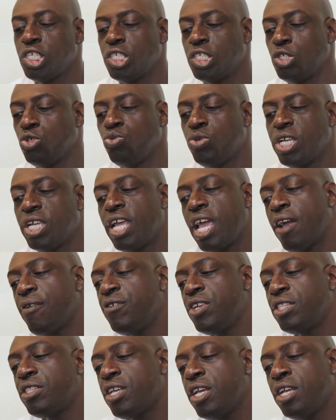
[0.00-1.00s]
You get
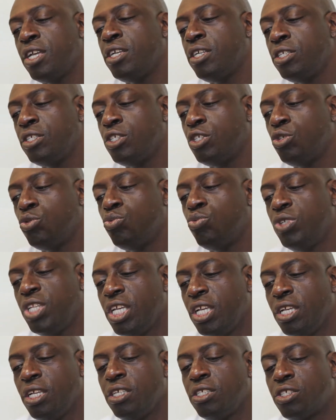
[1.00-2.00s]
everything you
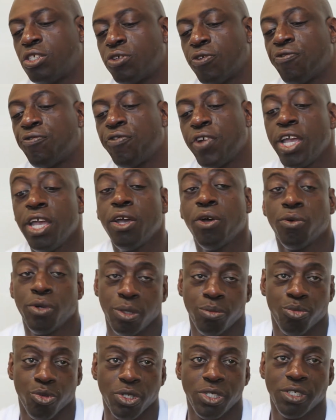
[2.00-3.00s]
need to fail
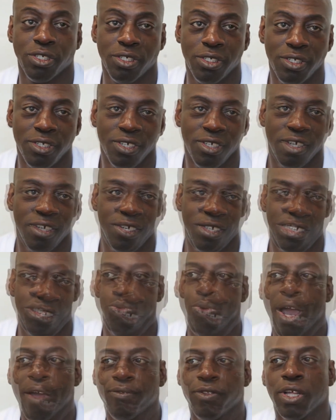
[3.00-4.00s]
in prison.
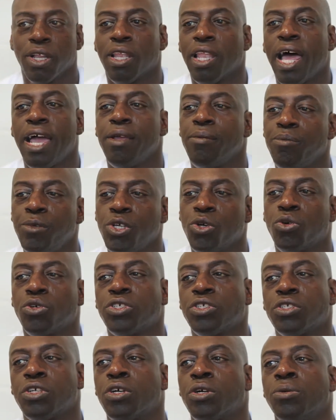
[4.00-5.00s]
You have to enlighten me on
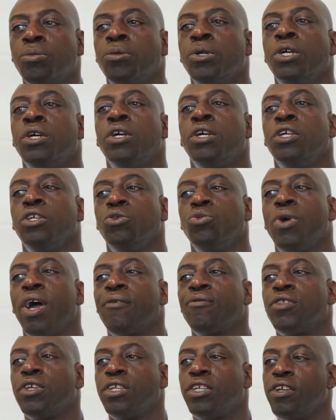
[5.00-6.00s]
something. You
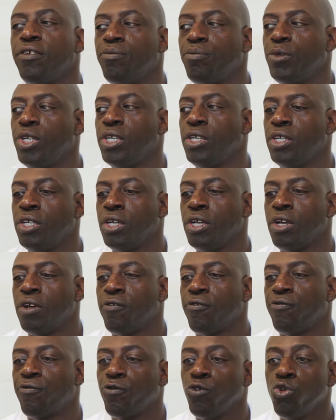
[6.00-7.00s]
have to give me
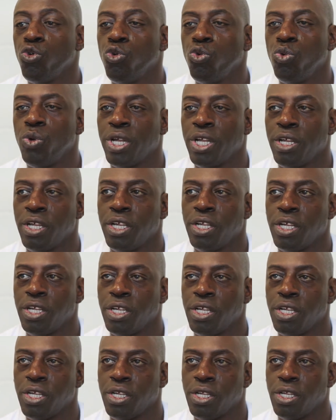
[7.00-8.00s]
fuel
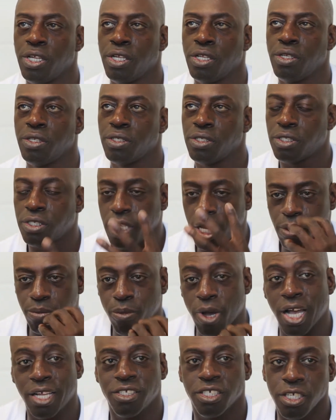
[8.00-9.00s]
and take
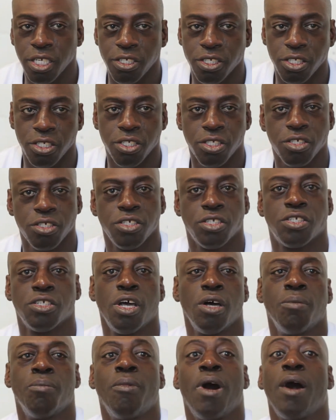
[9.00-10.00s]
my attention to
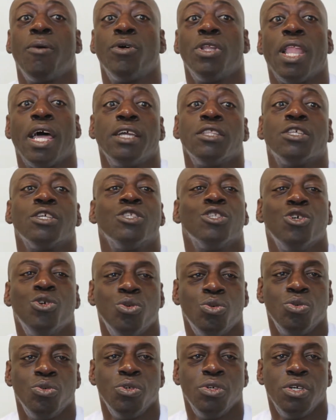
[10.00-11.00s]
something I would like to
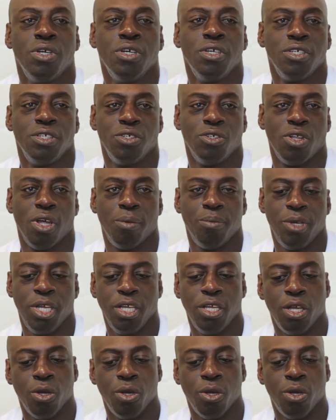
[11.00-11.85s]
do. You know what I mean?